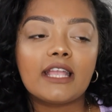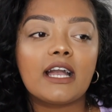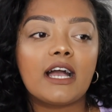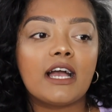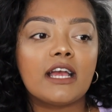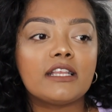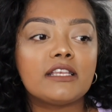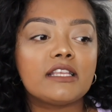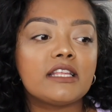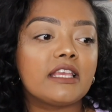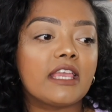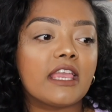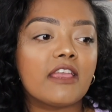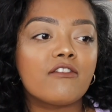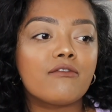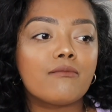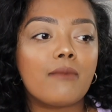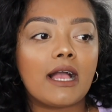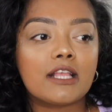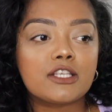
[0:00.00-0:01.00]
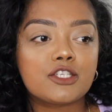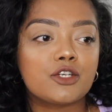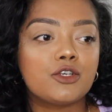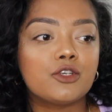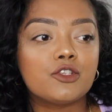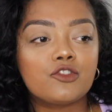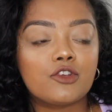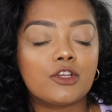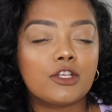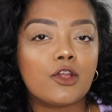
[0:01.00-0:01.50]
can give my
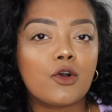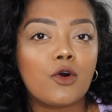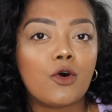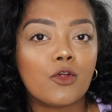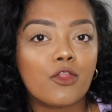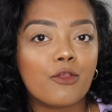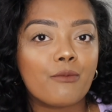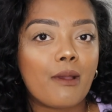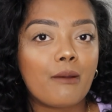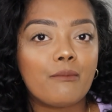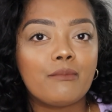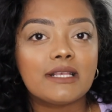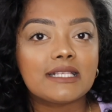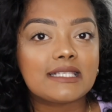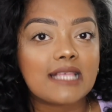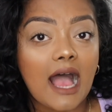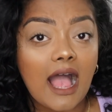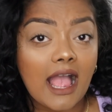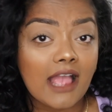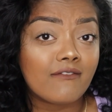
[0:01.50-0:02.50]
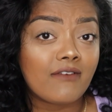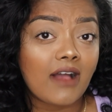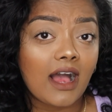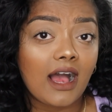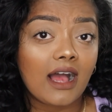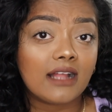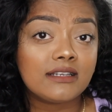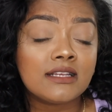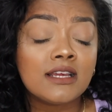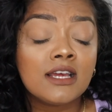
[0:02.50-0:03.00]
children all the memories that I've
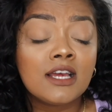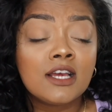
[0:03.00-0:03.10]
had.